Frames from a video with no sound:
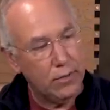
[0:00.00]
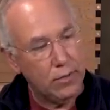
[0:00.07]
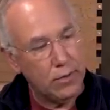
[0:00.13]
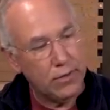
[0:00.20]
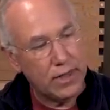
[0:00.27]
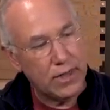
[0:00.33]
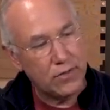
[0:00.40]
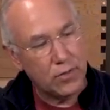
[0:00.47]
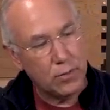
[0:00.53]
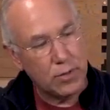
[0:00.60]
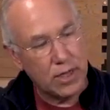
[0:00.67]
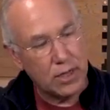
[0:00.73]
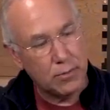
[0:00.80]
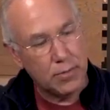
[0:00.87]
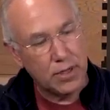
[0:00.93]
We would have some
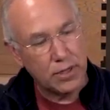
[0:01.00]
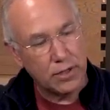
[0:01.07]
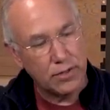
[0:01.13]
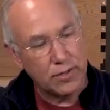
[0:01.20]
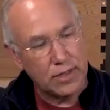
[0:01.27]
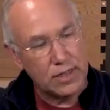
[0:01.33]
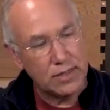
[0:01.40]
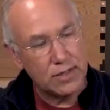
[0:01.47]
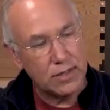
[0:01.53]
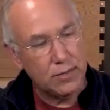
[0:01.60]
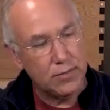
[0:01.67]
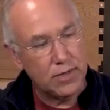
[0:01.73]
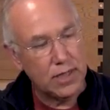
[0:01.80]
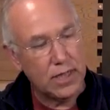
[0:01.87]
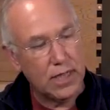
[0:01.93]
kind of buckle
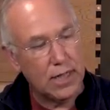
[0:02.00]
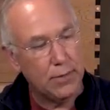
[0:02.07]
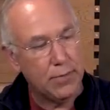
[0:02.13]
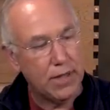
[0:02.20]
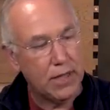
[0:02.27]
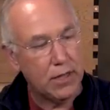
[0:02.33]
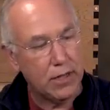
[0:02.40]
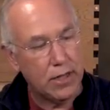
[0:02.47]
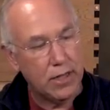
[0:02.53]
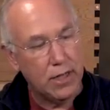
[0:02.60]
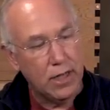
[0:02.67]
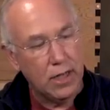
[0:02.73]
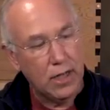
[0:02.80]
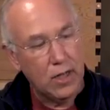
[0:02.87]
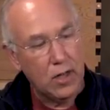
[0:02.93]
system to clamp that on,
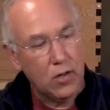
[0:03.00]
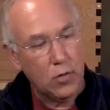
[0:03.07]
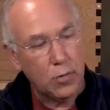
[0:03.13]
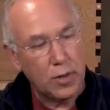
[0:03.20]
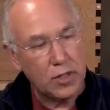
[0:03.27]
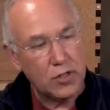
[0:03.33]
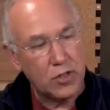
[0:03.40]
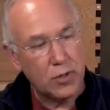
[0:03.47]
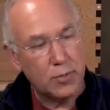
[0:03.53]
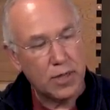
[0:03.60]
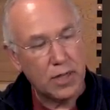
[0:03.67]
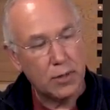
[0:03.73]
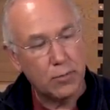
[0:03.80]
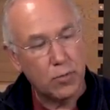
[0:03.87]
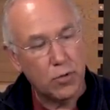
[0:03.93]
especially the
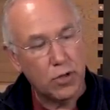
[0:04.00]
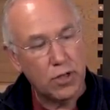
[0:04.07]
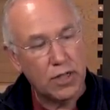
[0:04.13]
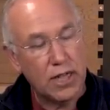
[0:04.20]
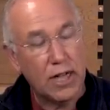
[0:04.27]
bottom board.